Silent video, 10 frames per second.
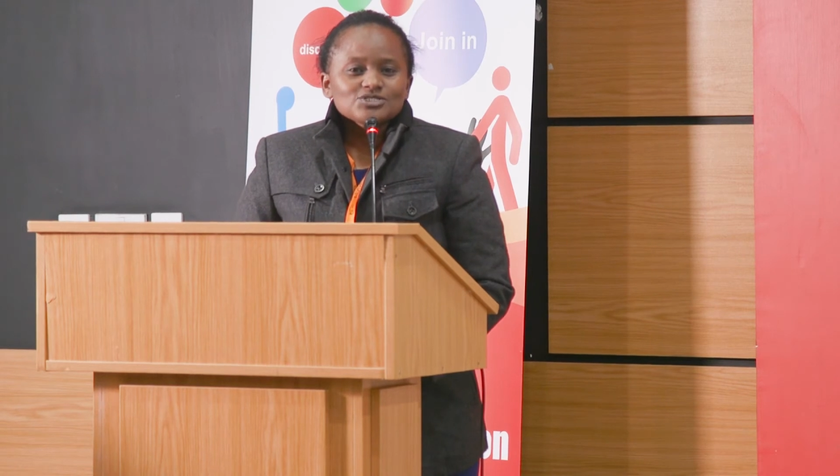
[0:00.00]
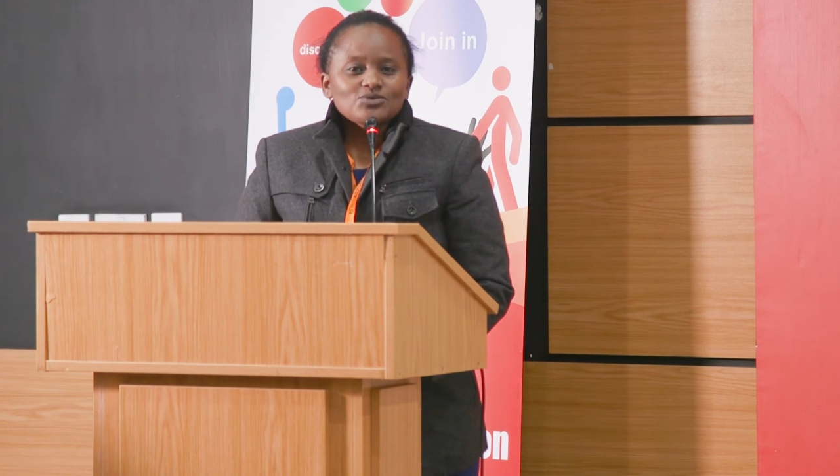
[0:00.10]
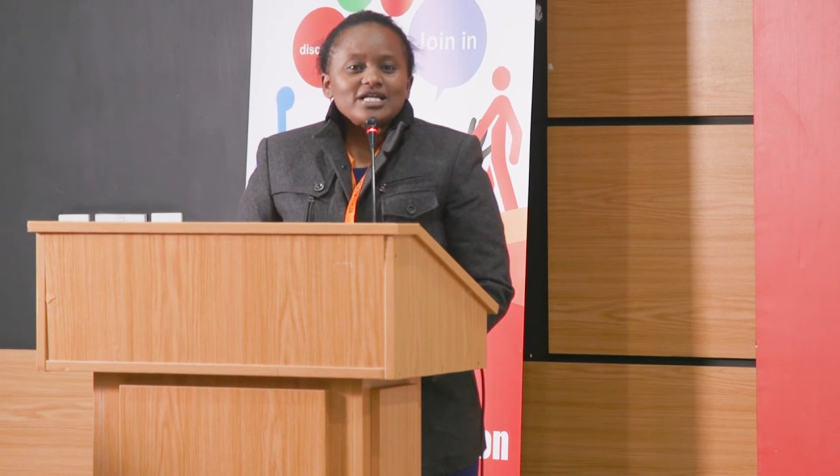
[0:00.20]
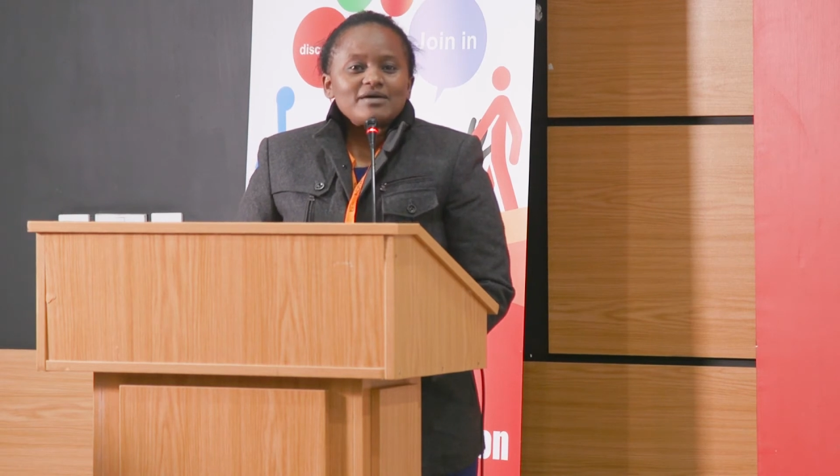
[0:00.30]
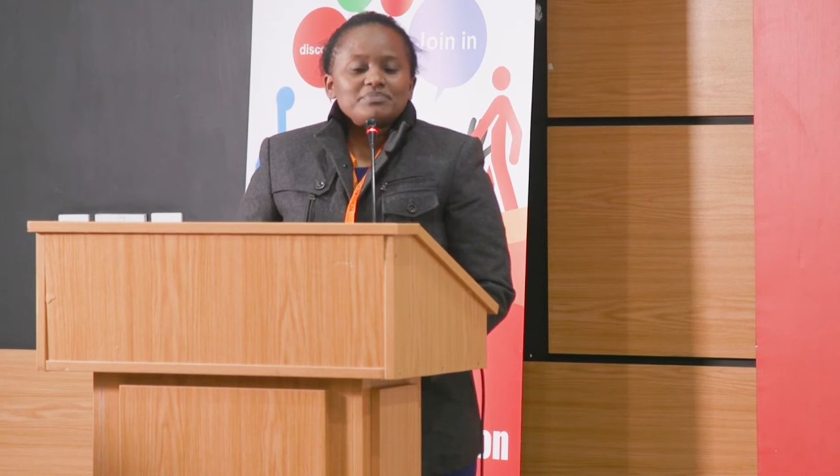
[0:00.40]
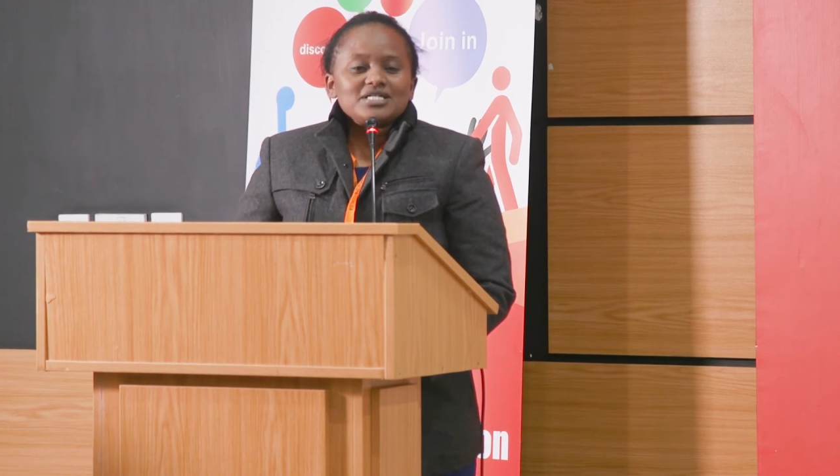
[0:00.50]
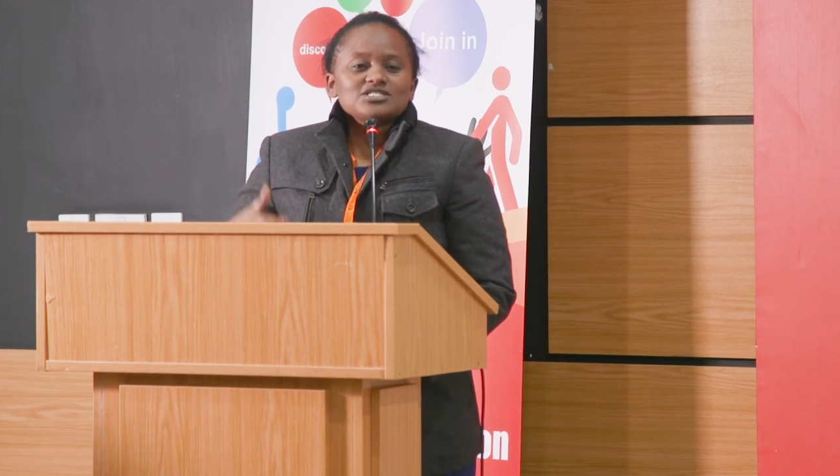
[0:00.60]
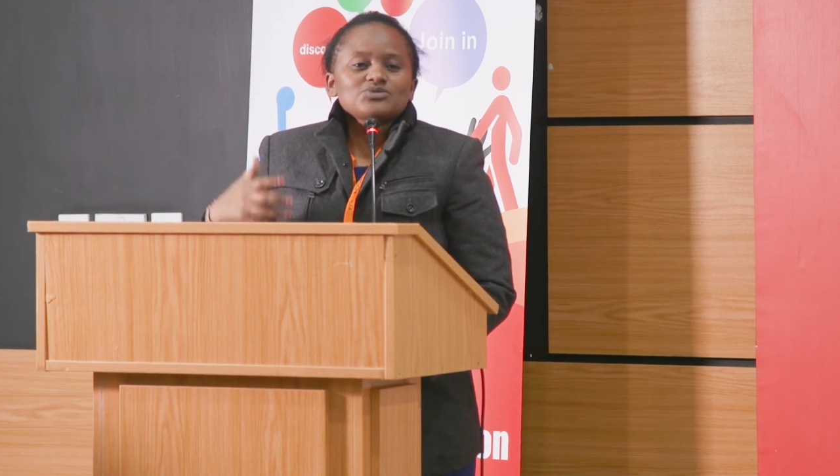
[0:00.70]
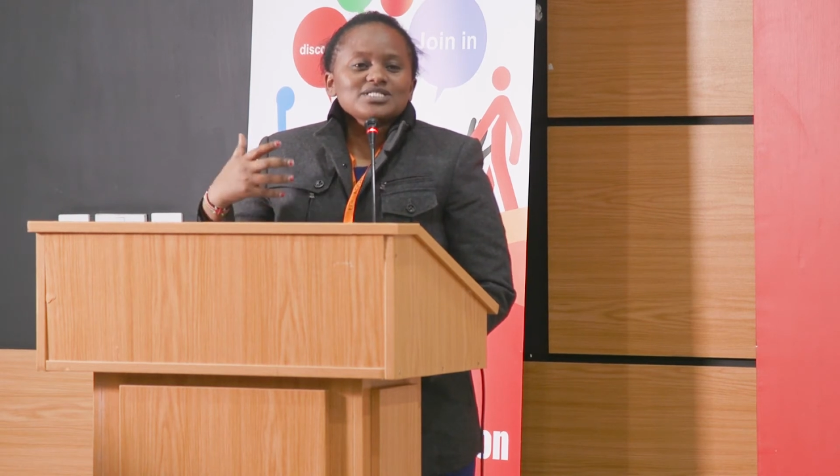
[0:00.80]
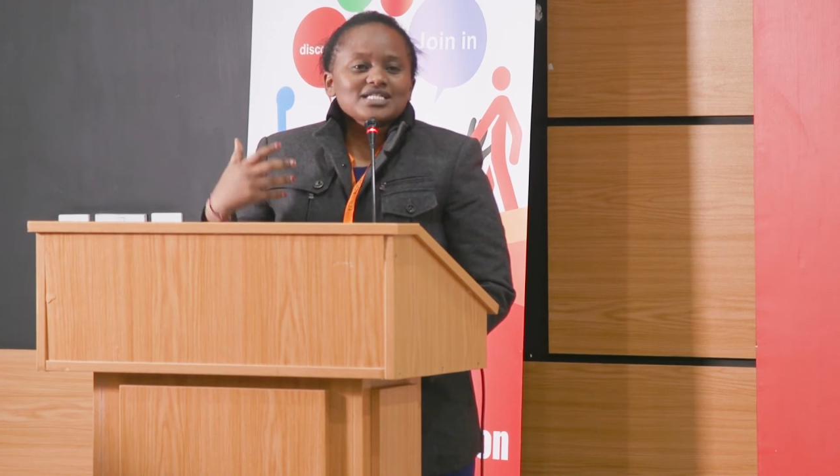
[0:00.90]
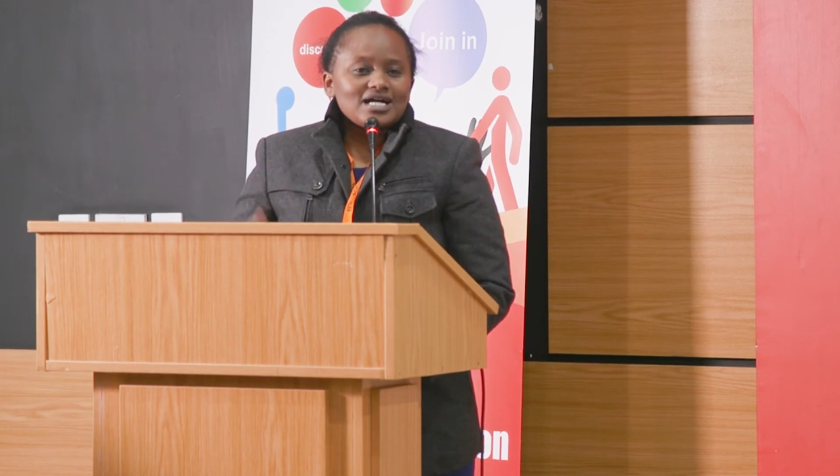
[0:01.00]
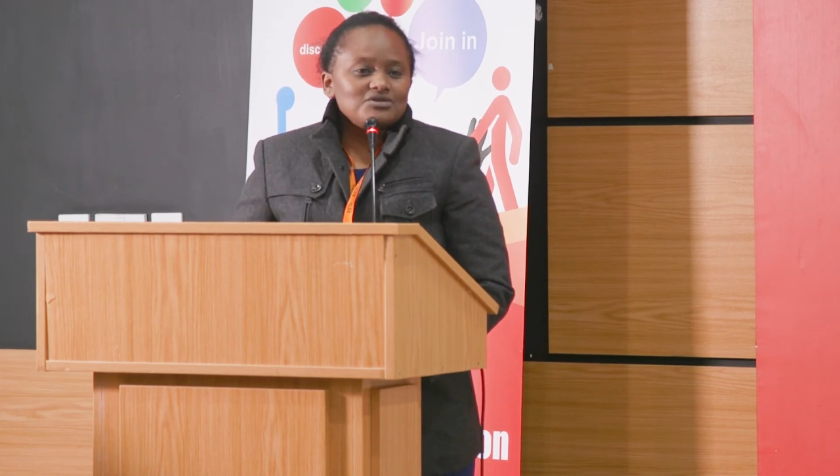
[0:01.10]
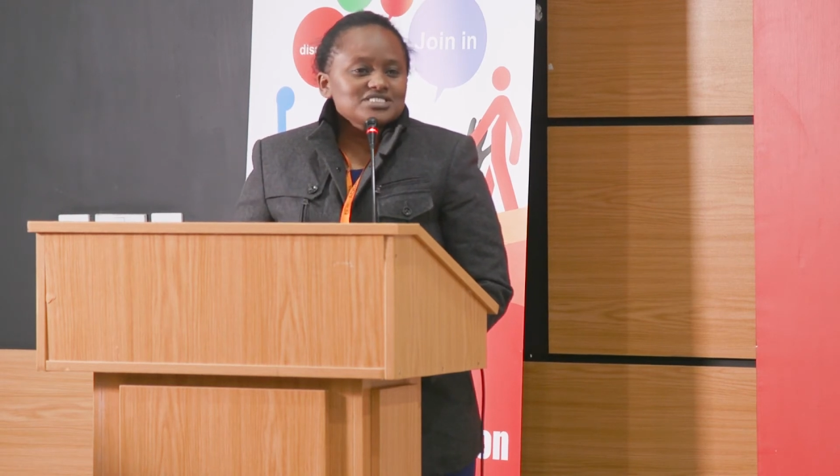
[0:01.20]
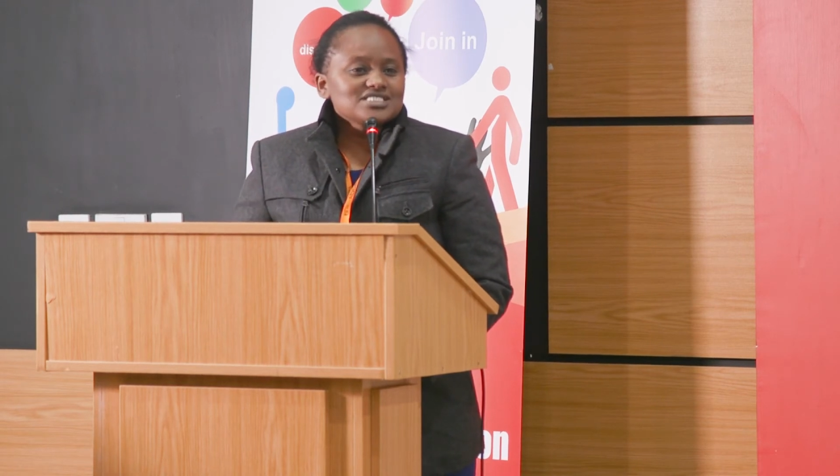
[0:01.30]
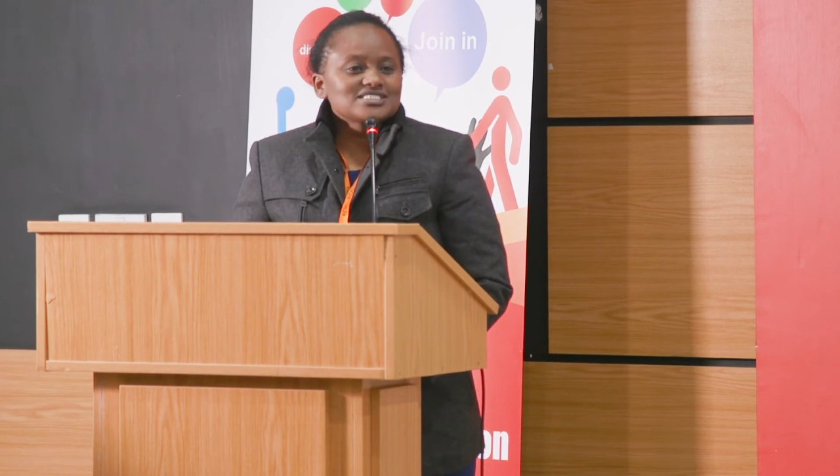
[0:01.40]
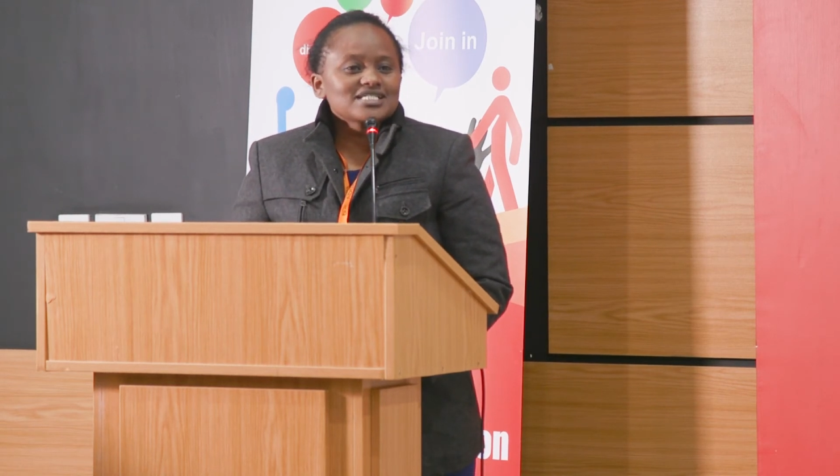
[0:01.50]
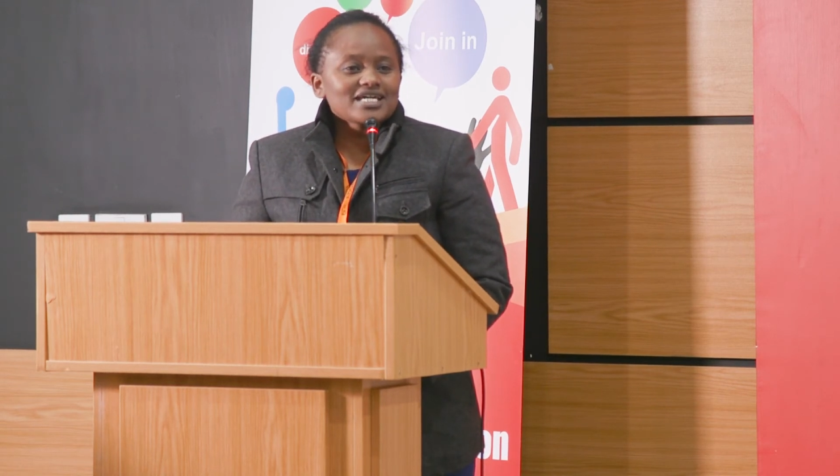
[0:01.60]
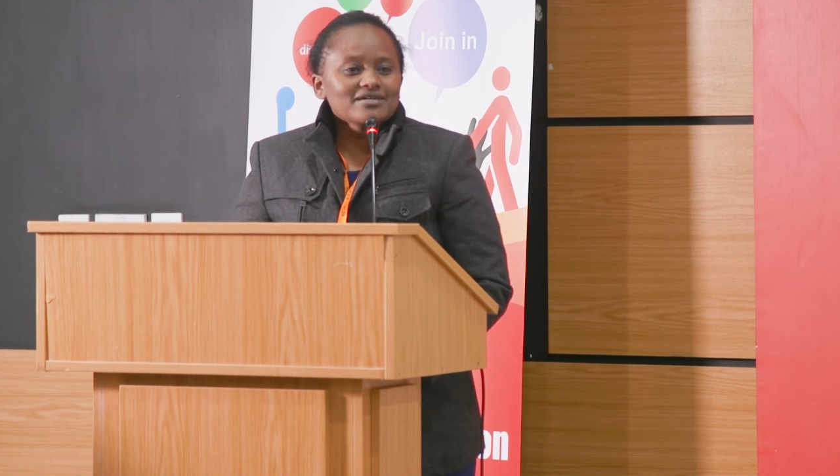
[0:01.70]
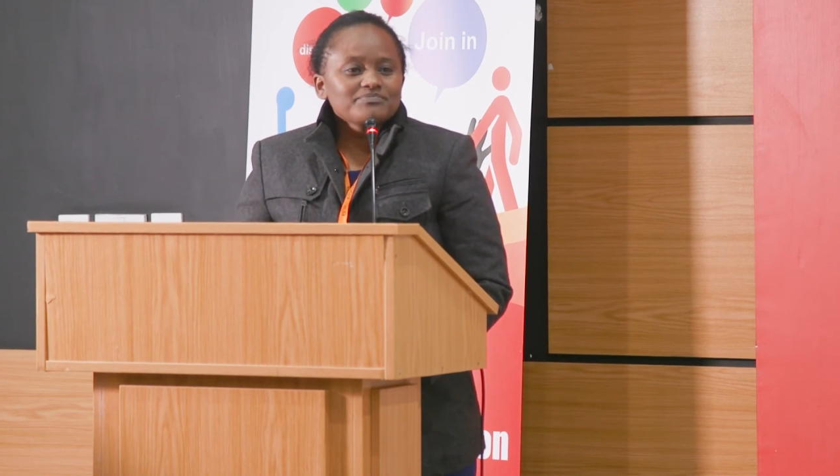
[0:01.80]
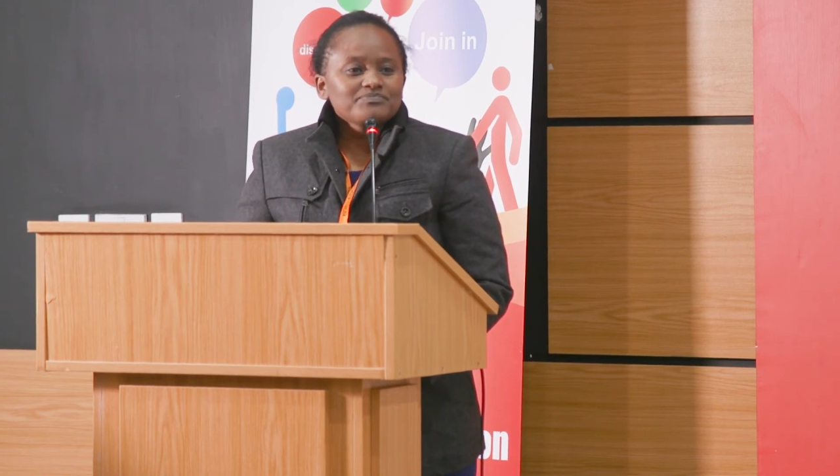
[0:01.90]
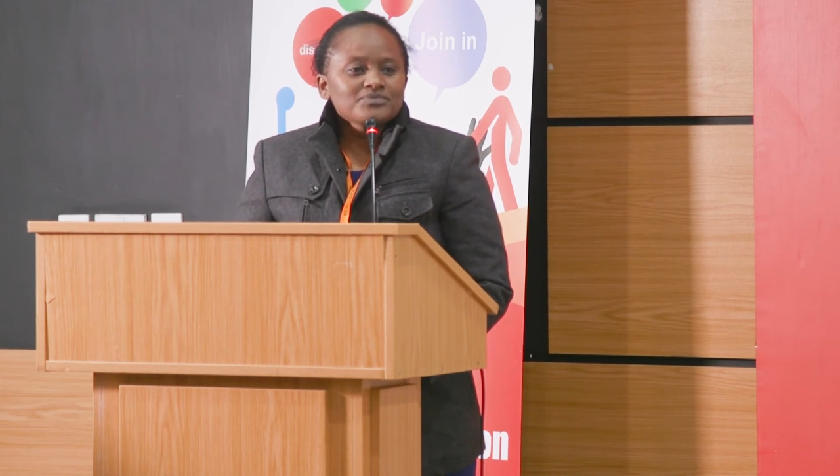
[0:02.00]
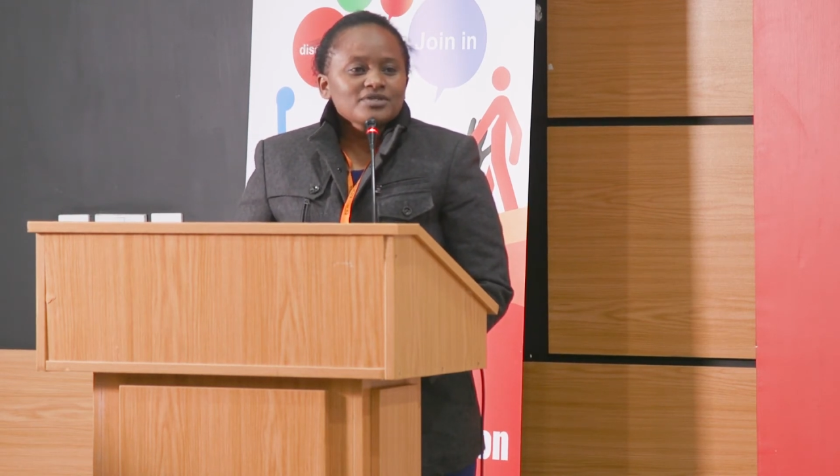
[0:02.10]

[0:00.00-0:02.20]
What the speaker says: So what happened when counties came?